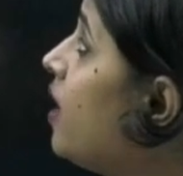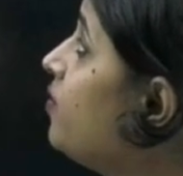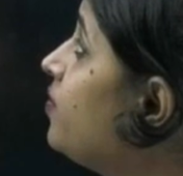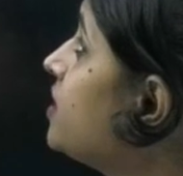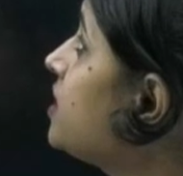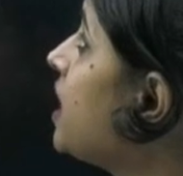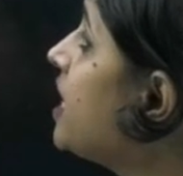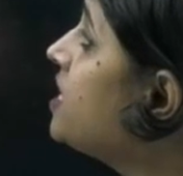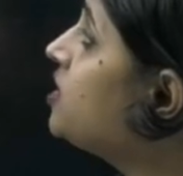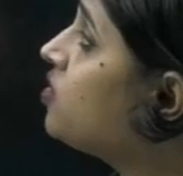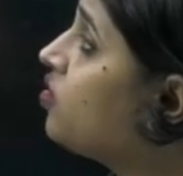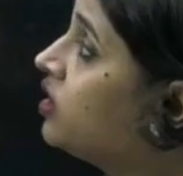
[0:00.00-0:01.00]

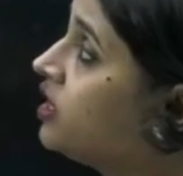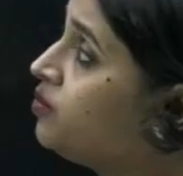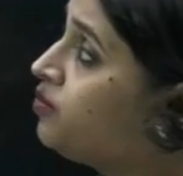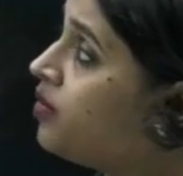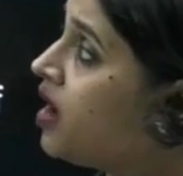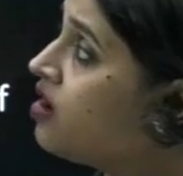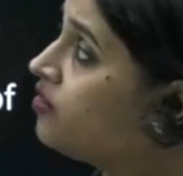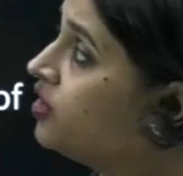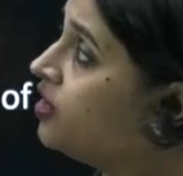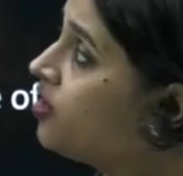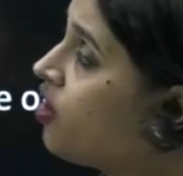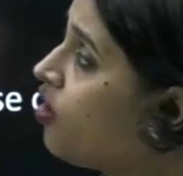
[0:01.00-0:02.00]
emphasized on the
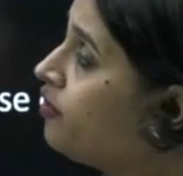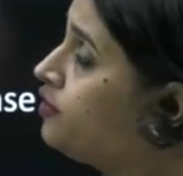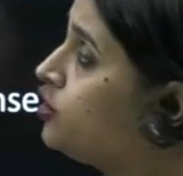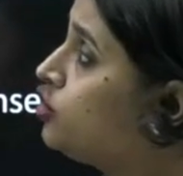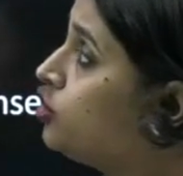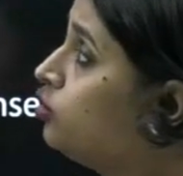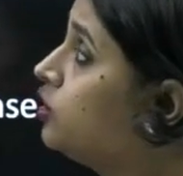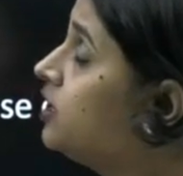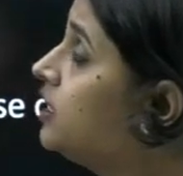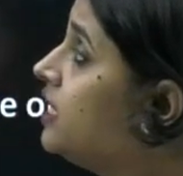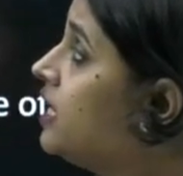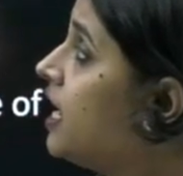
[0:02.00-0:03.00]
power of truth